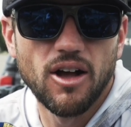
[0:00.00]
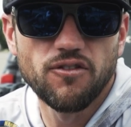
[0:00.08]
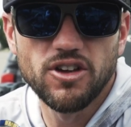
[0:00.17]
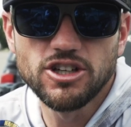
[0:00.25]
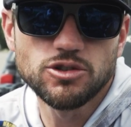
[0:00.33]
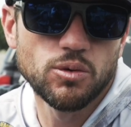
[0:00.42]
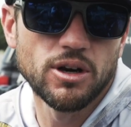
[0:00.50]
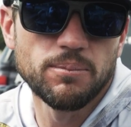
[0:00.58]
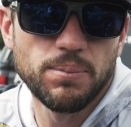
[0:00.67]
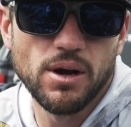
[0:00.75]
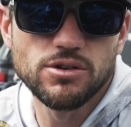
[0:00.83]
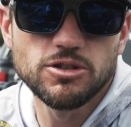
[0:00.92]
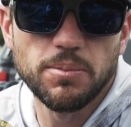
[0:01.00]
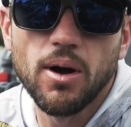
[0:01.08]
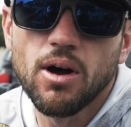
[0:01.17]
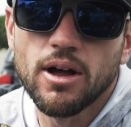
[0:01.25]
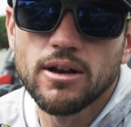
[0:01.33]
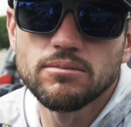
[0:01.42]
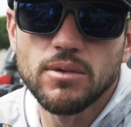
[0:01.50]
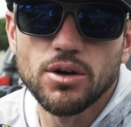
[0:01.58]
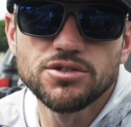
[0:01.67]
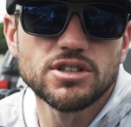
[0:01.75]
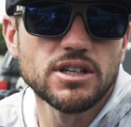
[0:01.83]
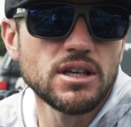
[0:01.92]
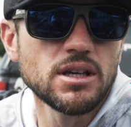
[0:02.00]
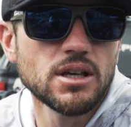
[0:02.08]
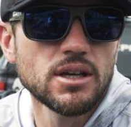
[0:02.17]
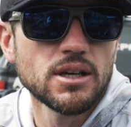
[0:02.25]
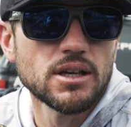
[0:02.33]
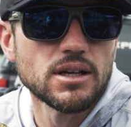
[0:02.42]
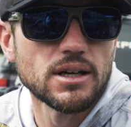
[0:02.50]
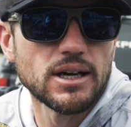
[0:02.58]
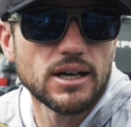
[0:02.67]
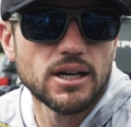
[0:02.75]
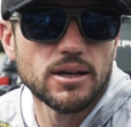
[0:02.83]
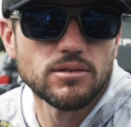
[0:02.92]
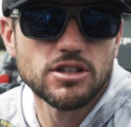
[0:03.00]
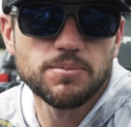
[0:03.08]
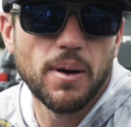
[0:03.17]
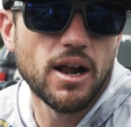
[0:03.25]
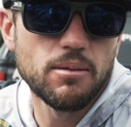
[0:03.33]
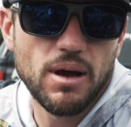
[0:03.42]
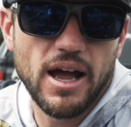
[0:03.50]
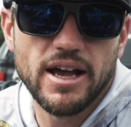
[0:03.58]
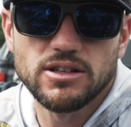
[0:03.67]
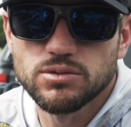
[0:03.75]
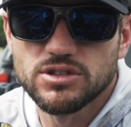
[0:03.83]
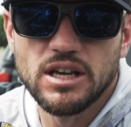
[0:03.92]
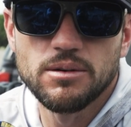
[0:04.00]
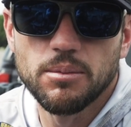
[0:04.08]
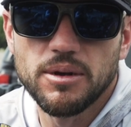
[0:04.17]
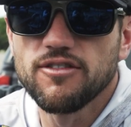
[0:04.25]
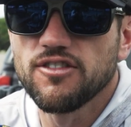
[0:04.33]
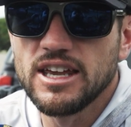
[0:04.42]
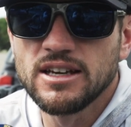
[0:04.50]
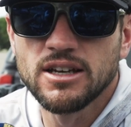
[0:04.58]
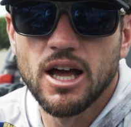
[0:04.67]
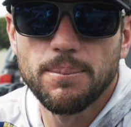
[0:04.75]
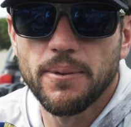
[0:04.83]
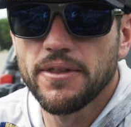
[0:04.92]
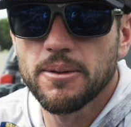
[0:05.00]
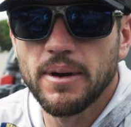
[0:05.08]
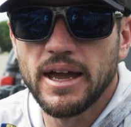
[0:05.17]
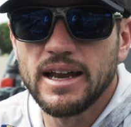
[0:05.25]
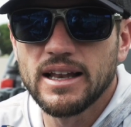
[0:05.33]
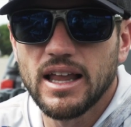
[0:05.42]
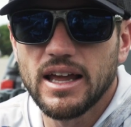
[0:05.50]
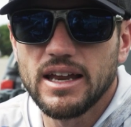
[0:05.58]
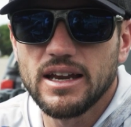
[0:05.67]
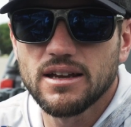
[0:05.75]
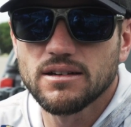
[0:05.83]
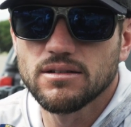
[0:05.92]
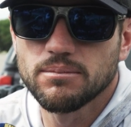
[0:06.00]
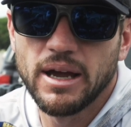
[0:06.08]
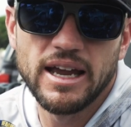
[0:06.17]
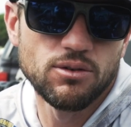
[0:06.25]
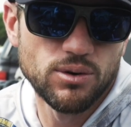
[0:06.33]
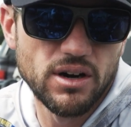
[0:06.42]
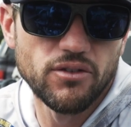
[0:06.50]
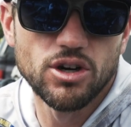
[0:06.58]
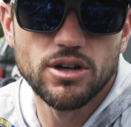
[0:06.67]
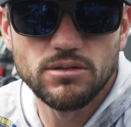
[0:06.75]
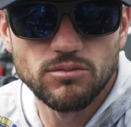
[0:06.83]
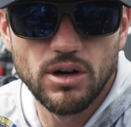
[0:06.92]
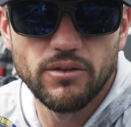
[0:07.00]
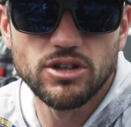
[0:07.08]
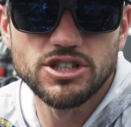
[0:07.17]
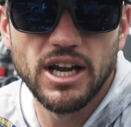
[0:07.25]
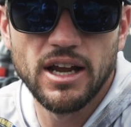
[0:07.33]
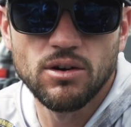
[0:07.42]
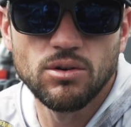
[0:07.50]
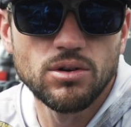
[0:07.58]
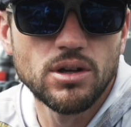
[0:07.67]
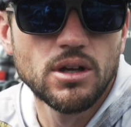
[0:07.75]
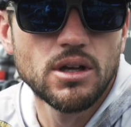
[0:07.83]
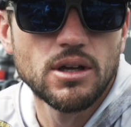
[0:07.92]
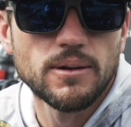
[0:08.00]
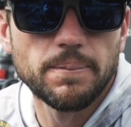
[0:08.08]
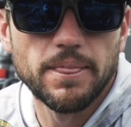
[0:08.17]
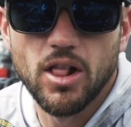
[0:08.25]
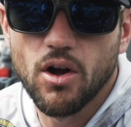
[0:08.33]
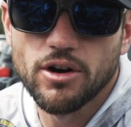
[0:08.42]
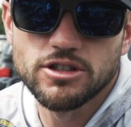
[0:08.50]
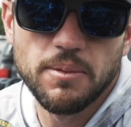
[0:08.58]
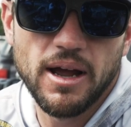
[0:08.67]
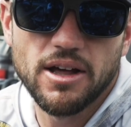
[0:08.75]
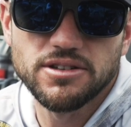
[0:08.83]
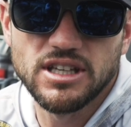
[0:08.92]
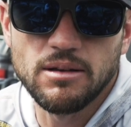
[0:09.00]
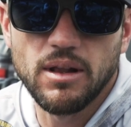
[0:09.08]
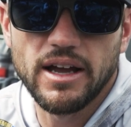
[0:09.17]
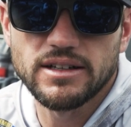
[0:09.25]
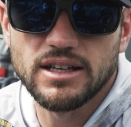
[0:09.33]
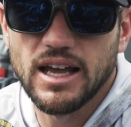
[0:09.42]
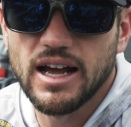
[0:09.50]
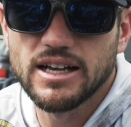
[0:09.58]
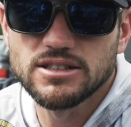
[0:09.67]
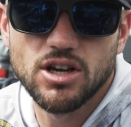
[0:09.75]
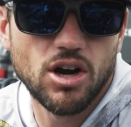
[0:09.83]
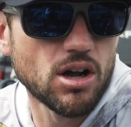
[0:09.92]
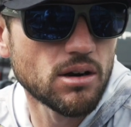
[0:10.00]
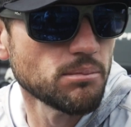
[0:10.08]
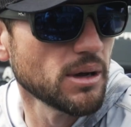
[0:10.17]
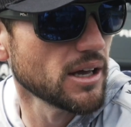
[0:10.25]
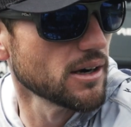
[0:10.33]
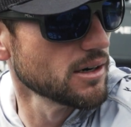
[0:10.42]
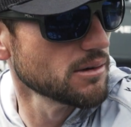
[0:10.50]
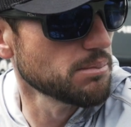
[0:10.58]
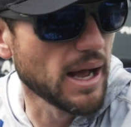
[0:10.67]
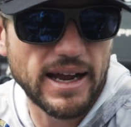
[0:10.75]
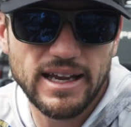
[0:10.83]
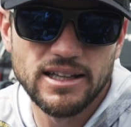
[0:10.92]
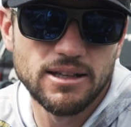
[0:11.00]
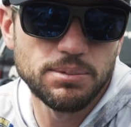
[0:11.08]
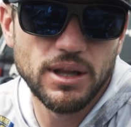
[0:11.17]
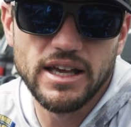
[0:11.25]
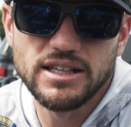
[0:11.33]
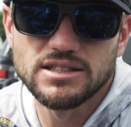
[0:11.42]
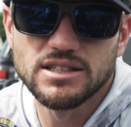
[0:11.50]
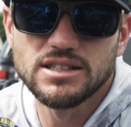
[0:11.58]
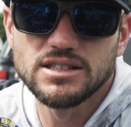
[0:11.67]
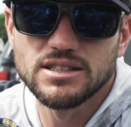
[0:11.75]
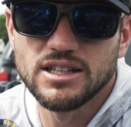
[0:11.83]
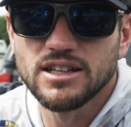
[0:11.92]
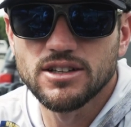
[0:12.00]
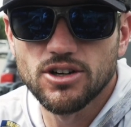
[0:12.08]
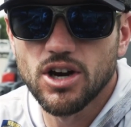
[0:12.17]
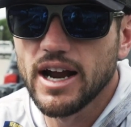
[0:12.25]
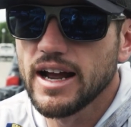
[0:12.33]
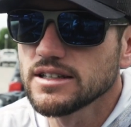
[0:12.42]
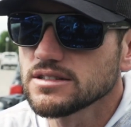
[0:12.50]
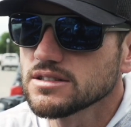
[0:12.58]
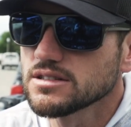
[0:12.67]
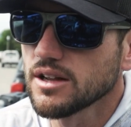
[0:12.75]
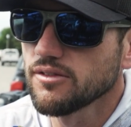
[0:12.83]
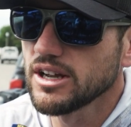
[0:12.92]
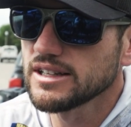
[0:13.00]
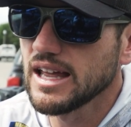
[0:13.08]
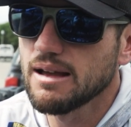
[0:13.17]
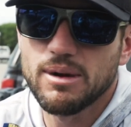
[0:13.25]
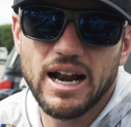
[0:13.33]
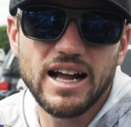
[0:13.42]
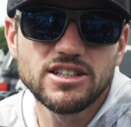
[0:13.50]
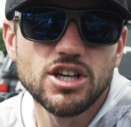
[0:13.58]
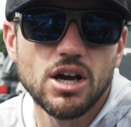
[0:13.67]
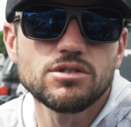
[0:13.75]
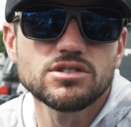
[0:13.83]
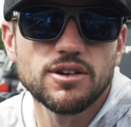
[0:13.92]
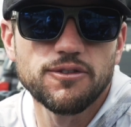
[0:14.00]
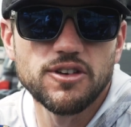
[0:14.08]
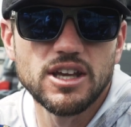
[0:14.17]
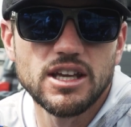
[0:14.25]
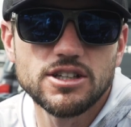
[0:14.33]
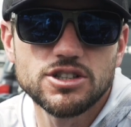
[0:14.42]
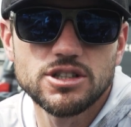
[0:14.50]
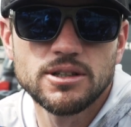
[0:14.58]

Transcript: Fish were in post spawn mostly. The spotted bass seemed to be feeding up on the main lake, main river channel. The largemouth seemed like the guys caught them better back in the places and in the grass and stuff like that. But I chose to fish